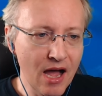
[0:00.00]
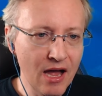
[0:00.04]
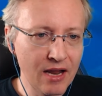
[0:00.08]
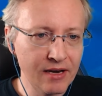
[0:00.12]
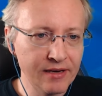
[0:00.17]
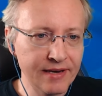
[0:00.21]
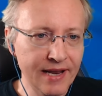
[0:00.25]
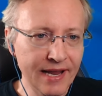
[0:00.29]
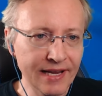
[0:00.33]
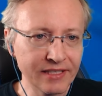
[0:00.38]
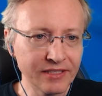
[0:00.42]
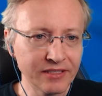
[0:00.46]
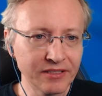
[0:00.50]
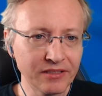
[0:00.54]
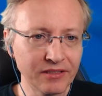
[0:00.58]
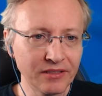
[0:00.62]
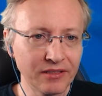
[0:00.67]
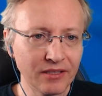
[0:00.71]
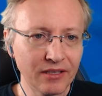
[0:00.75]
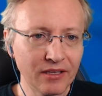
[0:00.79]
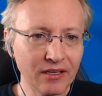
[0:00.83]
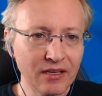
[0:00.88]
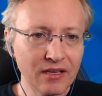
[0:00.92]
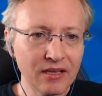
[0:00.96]

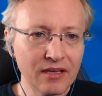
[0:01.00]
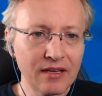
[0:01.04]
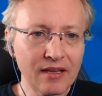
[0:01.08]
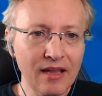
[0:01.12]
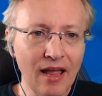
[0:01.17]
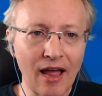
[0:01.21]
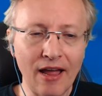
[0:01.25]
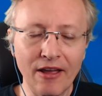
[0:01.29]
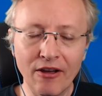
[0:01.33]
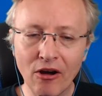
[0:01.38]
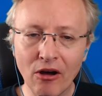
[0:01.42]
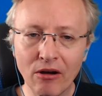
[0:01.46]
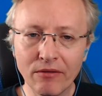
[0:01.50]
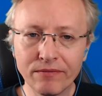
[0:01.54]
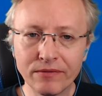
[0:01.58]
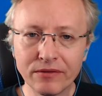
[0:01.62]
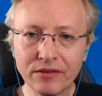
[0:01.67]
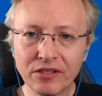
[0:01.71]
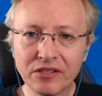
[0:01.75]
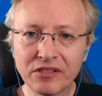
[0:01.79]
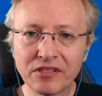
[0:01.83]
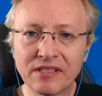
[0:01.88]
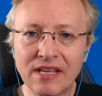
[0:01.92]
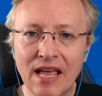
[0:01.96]
Next, I
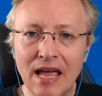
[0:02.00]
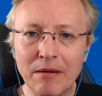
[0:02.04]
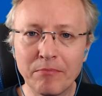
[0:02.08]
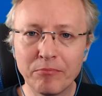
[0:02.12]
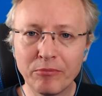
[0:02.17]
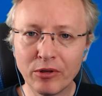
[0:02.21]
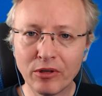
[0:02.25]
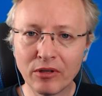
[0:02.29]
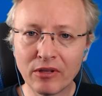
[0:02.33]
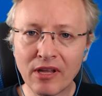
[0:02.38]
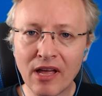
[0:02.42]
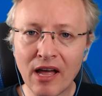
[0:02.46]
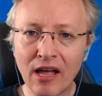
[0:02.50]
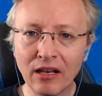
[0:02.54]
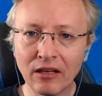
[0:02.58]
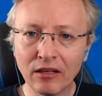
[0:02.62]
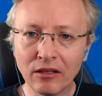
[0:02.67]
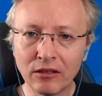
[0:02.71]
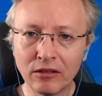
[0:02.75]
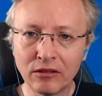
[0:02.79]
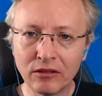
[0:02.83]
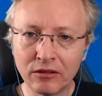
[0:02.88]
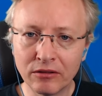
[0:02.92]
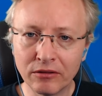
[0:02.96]
often sample
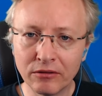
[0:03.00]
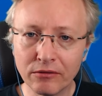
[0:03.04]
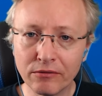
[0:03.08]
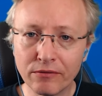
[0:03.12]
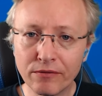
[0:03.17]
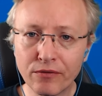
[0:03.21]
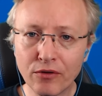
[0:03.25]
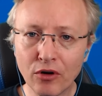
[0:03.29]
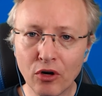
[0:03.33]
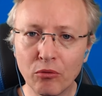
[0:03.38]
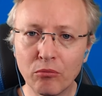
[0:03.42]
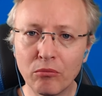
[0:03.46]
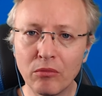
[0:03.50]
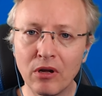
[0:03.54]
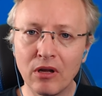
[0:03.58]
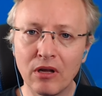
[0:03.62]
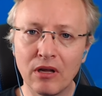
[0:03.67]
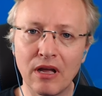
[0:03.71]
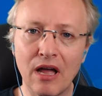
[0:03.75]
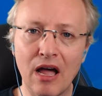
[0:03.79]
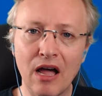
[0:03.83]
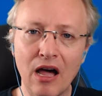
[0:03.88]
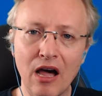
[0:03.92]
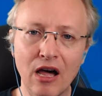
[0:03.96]
color from
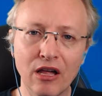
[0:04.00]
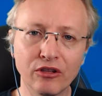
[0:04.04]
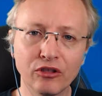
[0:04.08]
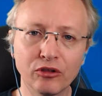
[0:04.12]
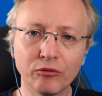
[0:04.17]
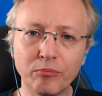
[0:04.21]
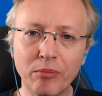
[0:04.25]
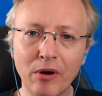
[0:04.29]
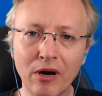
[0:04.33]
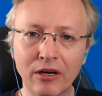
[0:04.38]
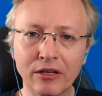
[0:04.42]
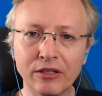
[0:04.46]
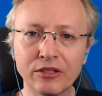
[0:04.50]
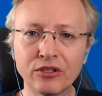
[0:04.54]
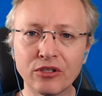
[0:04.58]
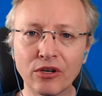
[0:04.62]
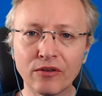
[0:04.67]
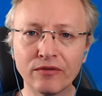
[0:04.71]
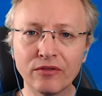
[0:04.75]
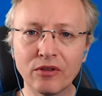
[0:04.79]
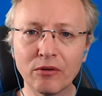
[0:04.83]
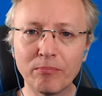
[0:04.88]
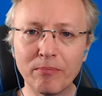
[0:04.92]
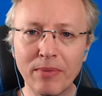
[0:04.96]
other parts
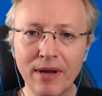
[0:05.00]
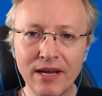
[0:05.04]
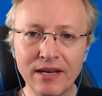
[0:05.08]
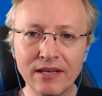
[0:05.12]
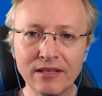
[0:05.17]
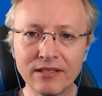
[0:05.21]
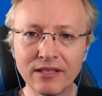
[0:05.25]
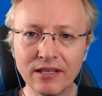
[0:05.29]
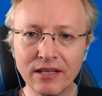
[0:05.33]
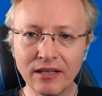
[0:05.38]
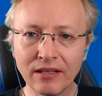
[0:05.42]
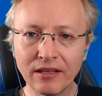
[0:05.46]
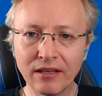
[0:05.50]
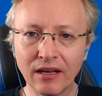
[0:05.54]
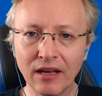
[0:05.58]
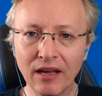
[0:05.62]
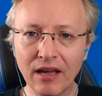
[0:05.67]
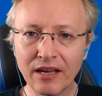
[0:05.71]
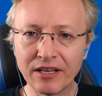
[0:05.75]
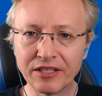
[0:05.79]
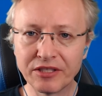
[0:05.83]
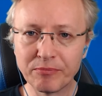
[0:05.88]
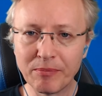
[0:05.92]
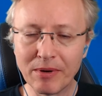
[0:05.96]
of the painting,
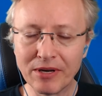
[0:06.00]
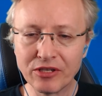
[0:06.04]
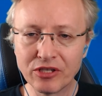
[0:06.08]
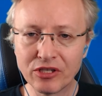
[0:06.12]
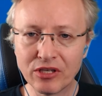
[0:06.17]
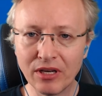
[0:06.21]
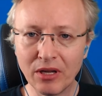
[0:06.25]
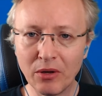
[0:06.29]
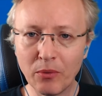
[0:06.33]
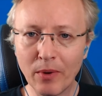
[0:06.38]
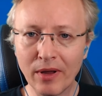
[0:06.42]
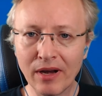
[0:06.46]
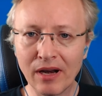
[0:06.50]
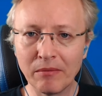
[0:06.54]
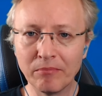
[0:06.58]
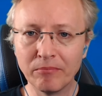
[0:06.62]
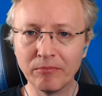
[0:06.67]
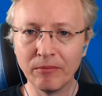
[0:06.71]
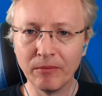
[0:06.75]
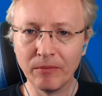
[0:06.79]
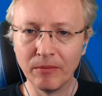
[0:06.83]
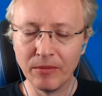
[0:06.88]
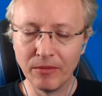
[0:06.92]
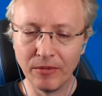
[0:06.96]
especially when
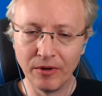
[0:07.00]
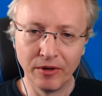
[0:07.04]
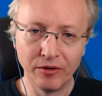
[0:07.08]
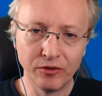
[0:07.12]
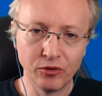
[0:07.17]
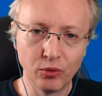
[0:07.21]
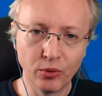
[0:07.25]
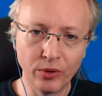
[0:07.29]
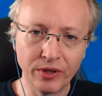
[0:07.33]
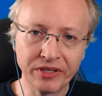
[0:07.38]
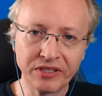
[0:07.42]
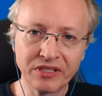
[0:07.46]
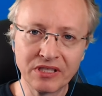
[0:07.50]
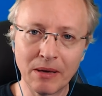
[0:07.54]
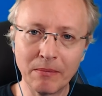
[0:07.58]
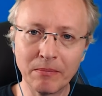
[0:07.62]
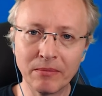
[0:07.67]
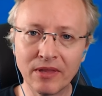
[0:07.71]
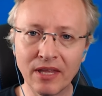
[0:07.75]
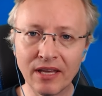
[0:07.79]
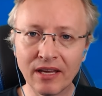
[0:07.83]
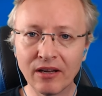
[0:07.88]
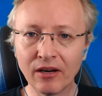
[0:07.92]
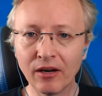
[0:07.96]
I'm doing
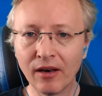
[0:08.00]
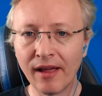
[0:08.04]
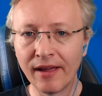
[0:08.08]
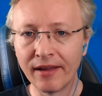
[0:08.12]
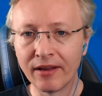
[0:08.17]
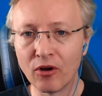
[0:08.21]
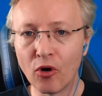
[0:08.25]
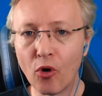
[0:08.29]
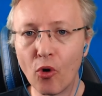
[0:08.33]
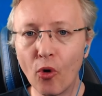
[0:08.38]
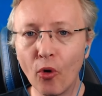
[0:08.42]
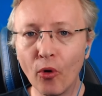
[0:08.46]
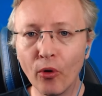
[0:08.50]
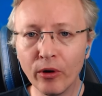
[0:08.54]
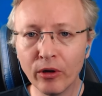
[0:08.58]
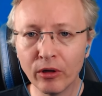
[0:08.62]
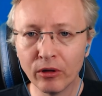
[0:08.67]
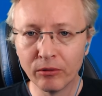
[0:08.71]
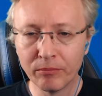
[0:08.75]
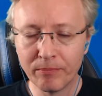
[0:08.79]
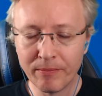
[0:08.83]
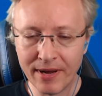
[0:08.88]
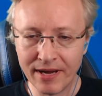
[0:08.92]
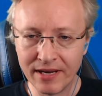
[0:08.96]
something like
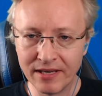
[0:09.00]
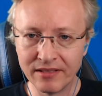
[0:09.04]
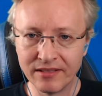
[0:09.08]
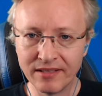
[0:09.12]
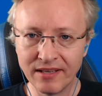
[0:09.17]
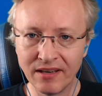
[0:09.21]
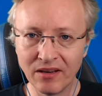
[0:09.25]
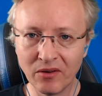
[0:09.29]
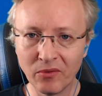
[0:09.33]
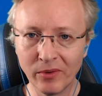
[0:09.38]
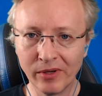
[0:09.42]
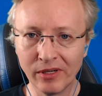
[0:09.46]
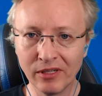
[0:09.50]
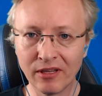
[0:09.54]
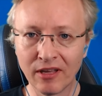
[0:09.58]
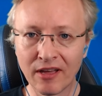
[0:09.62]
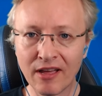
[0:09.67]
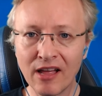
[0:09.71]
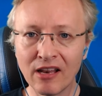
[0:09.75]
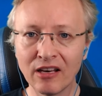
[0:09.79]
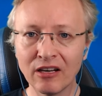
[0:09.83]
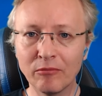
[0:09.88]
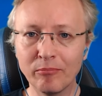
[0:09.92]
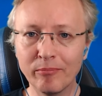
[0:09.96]
oil painting where the
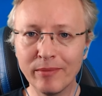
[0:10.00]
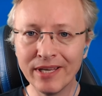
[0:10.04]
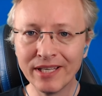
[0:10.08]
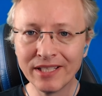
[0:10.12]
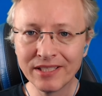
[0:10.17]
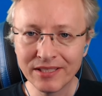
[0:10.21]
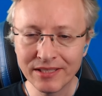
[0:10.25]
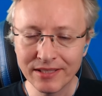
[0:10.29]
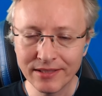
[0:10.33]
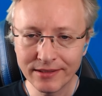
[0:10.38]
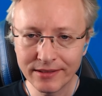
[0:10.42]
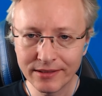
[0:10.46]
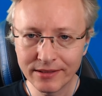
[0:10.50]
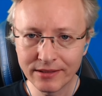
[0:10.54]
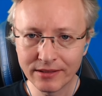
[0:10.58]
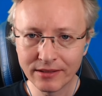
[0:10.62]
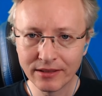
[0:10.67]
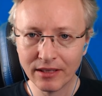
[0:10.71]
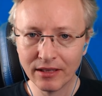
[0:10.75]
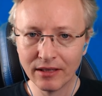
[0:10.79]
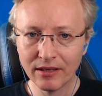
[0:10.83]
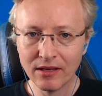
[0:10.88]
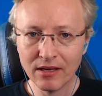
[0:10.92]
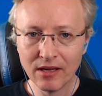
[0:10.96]
color mixes
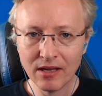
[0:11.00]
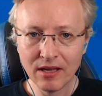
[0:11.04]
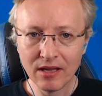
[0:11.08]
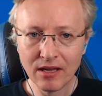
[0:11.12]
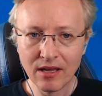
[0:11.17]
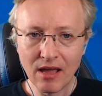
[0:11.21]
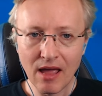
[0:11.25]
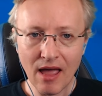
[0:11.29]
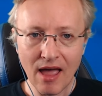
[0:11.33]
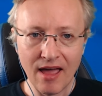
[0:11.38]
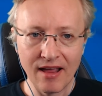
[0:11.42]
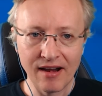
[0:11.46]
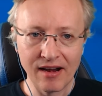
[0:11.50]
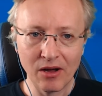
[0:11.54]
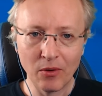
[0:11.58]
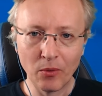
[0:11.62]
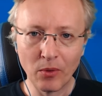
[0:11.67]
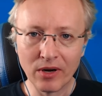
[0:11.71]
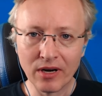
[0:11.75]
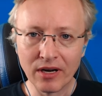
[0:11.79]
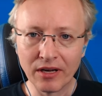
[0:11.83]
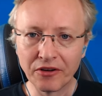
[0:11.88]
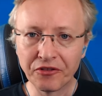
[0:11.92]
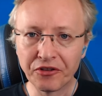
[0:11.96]
and I
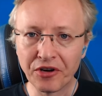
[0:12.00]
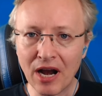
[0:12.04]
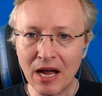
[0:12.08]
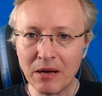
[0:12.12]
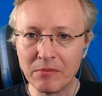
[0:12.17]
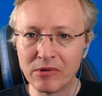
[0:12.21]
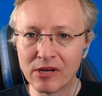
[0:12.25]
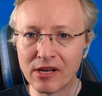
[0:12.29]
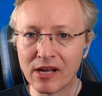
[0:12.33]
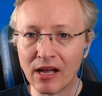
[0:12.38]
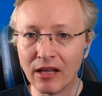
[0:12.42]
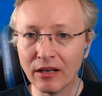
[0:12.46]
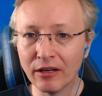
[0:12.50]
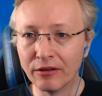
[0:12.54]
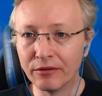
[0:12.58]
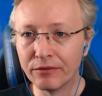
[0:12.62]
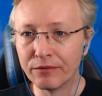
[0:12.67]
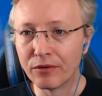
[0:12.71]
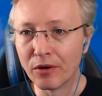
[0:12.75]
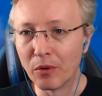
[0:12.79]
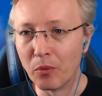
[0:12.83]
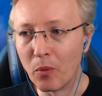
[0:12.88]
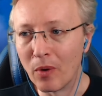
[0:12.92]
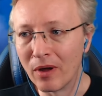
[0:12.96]
want to grab a color
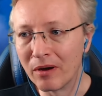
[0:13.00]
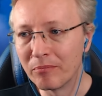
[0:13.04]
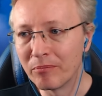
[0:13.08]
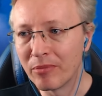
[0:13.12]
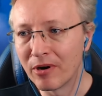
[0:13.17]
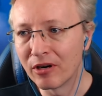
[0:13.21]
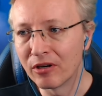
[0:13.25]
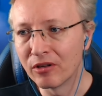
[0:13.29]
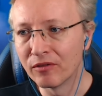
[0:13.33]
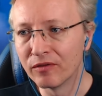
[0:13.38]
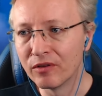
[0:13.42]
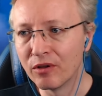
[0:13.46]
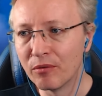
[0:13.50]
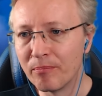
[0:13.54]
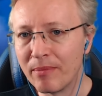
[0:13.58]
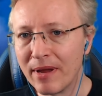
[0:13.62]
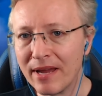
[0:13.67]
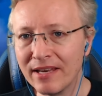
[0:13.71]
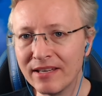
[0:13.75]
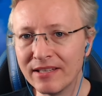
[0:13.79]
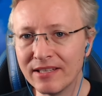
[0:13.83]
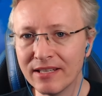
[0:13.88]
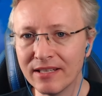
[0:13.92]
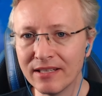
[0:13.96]
from one part of the
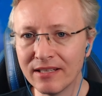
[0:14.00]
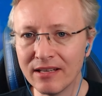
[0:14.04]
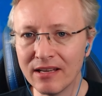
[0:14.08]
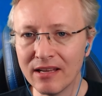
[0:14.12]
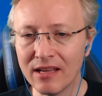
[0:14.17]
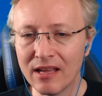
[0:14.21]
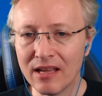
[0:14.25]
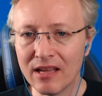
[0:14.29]
painting.